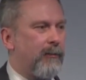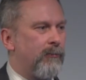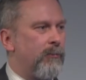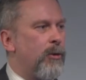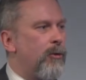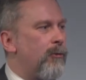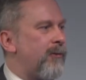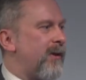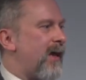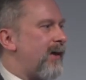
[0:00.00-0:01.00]

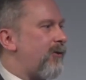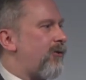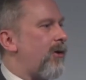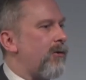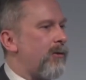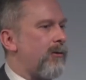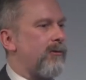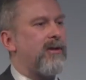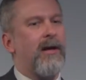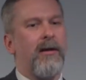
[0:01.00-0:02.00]
move to that show,
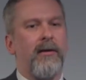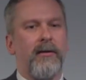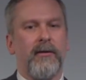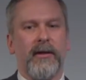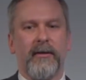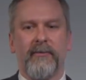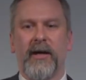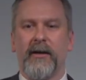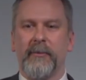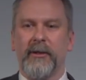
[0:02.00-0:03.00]
don't tell
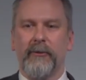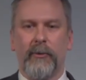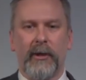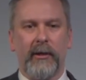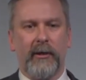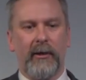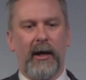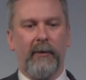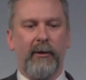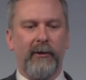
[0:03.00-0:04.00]
environment
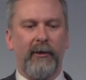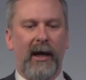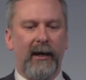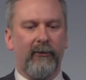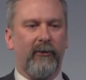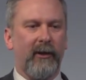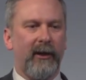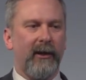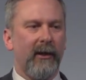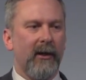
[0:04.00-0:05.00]
where I want you to
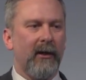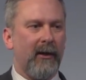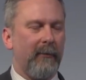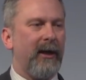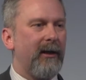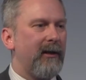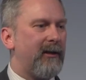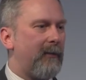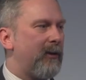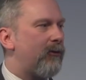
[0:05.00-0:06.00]
actually come in,
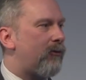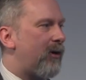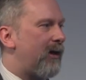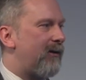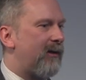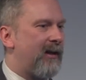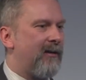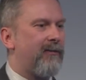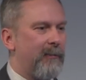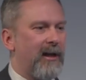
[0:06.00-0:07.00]
demonstrate,
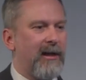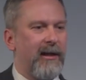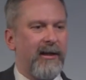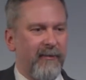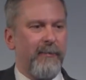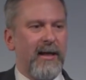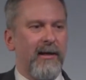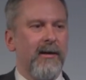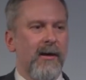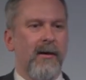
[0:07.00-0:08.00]
give
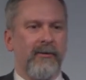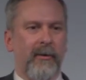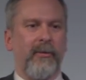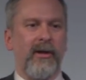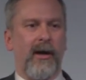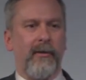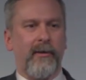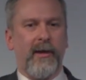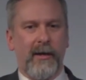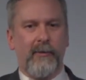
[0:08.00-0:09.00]
me something
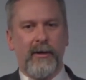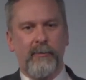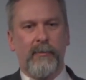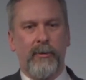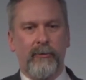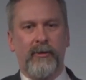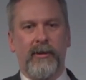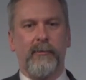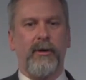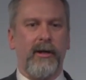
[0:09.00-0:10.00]
other than a written proposal
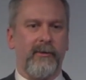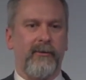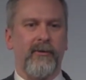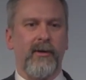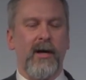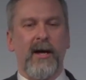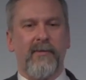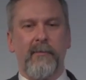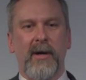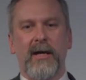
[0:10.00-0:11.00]
and a price.
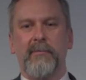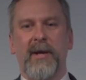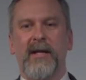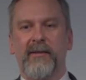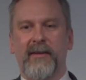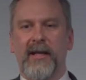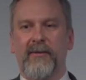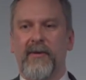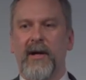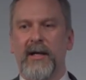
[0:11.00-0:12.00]
If I'm buying pens,
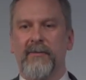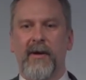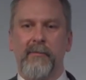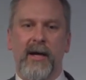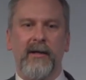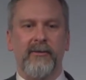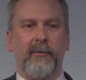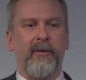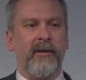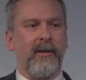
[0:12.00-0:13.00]
that's fine. If I'm buying
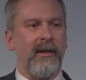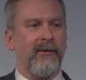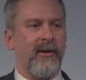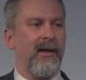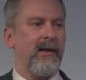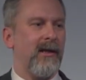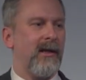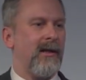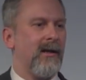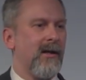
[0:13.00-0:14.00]
something that is in
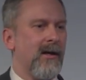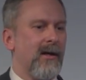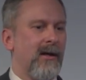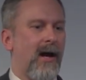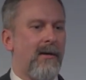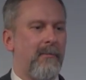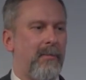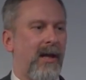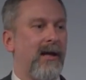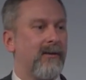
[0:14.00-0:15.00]
the
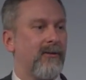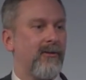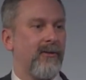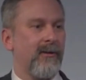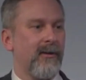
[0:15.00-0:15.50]
complex